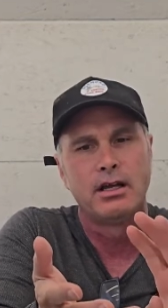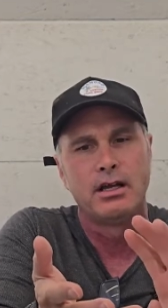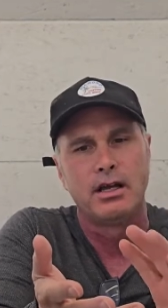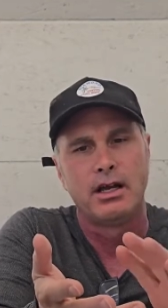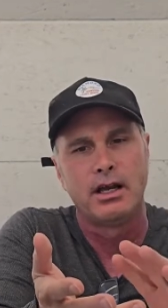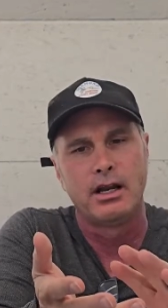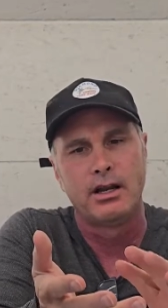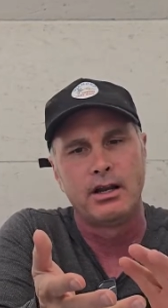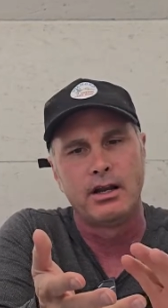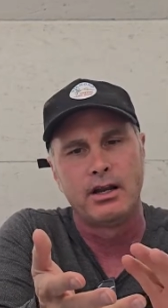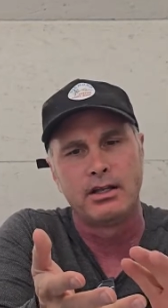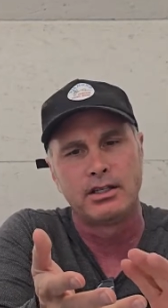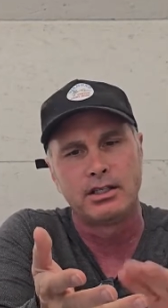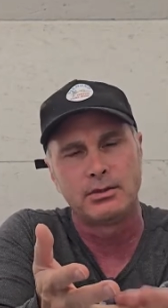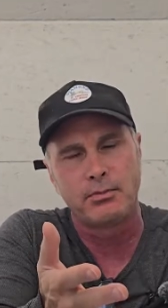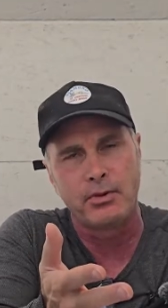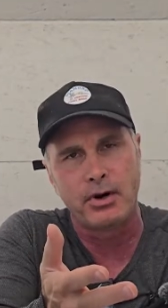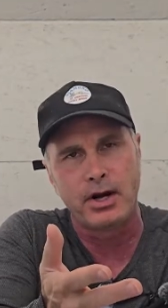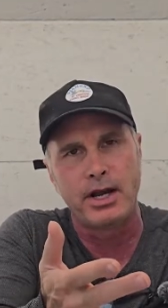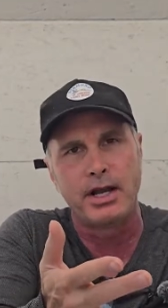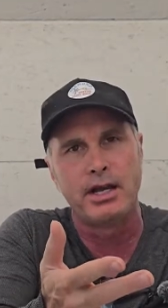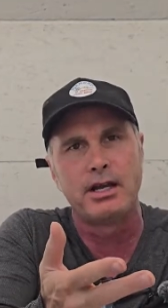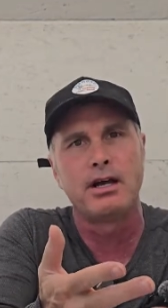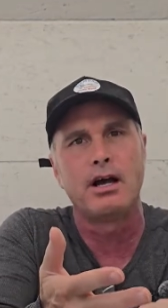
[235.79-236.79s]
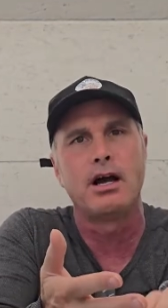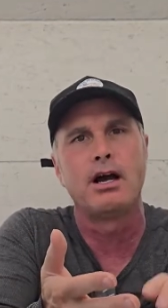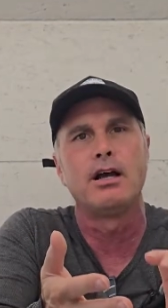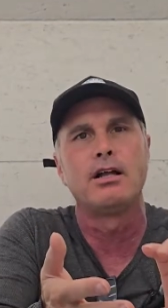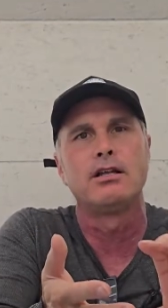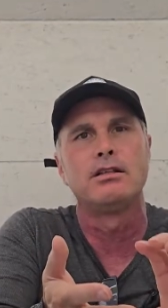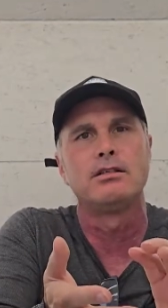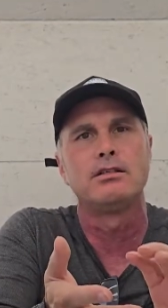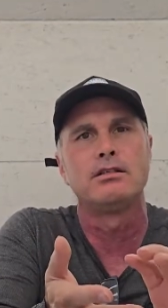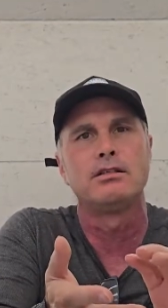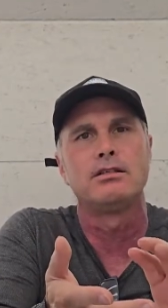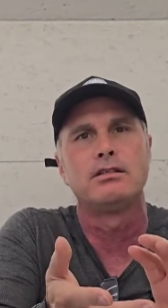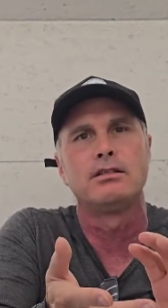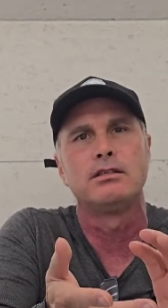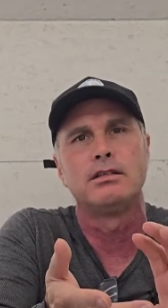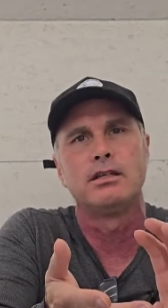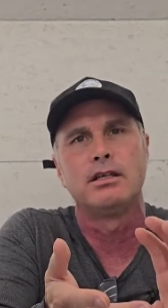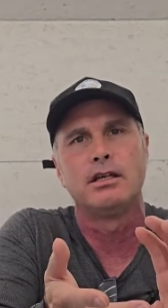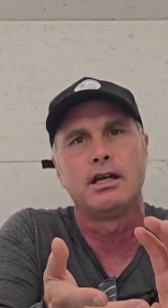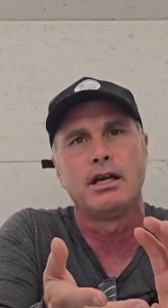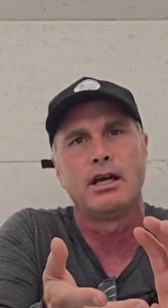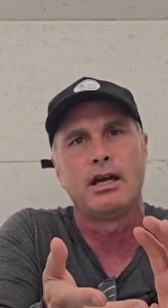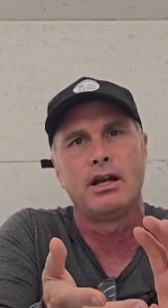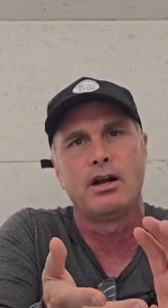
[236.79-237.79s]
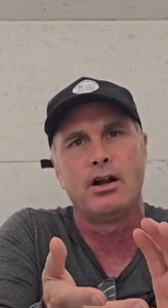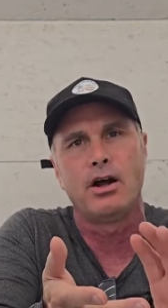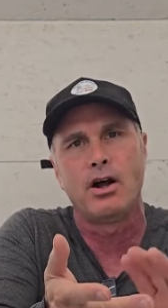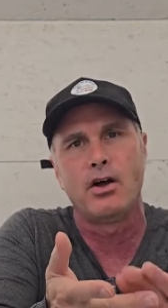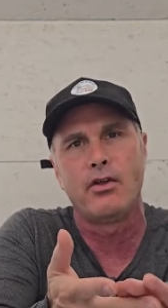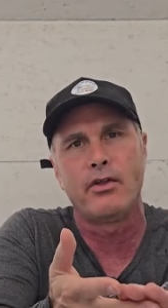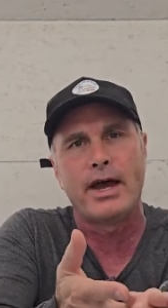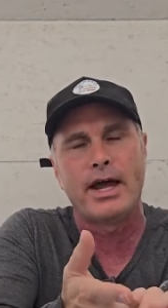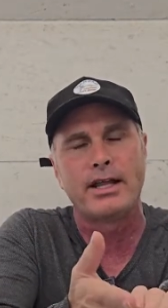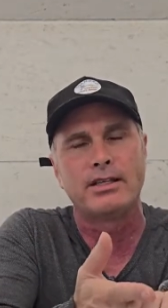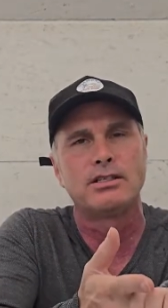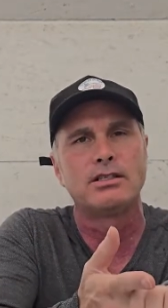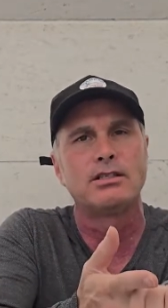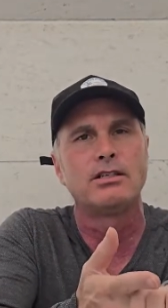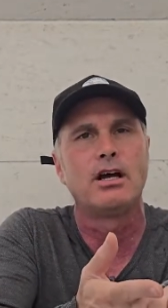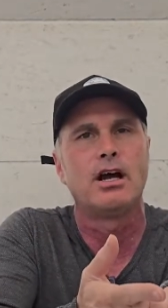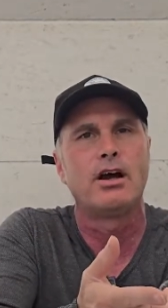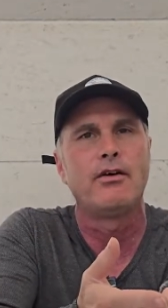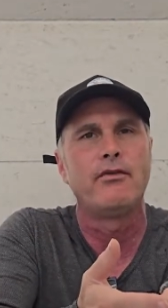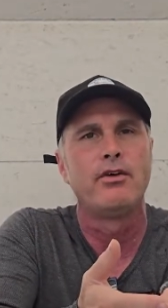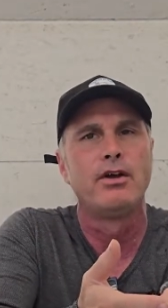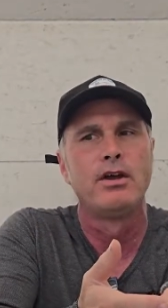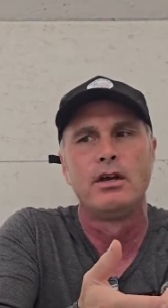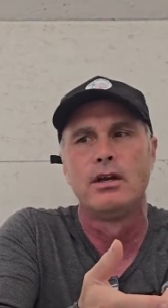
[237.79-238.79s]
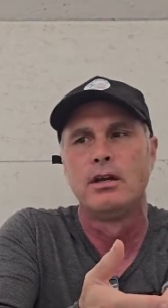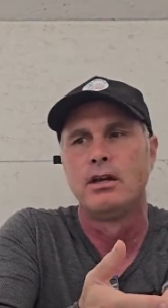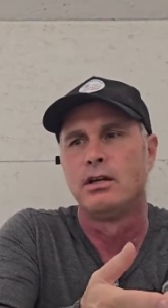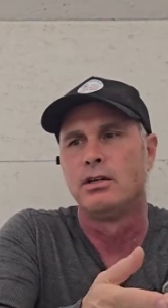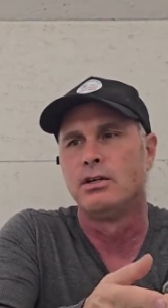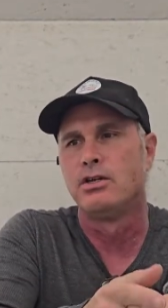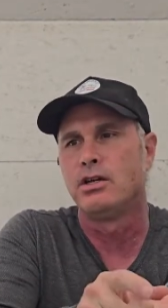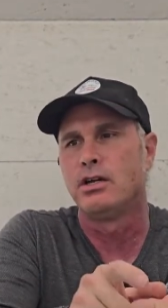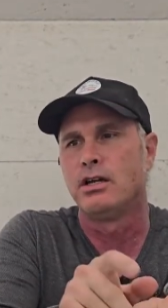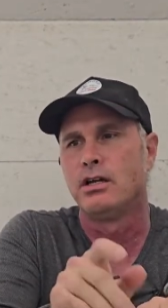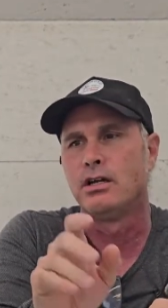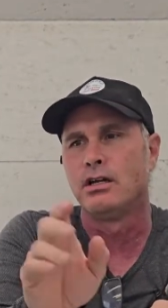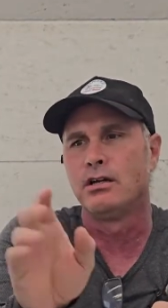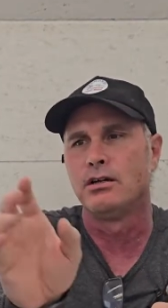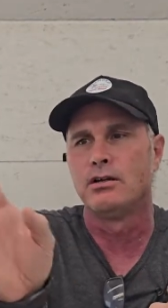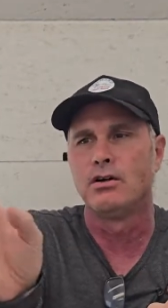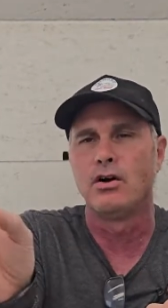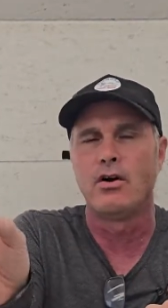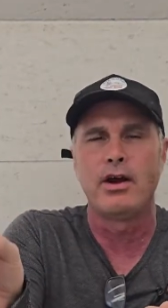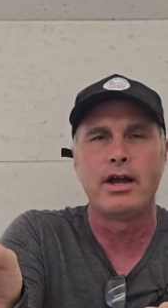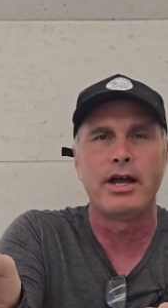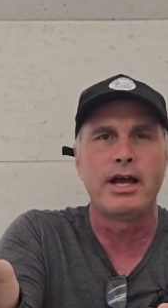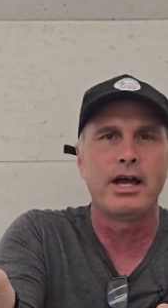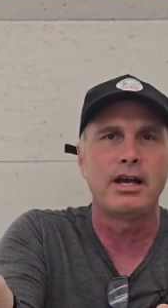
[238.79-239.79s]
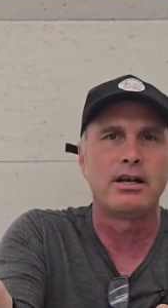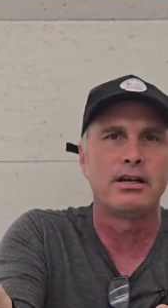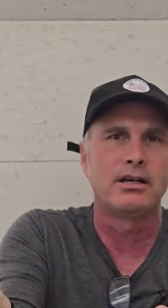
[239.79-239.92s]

and the spray guns and all that stuff. You can go ahead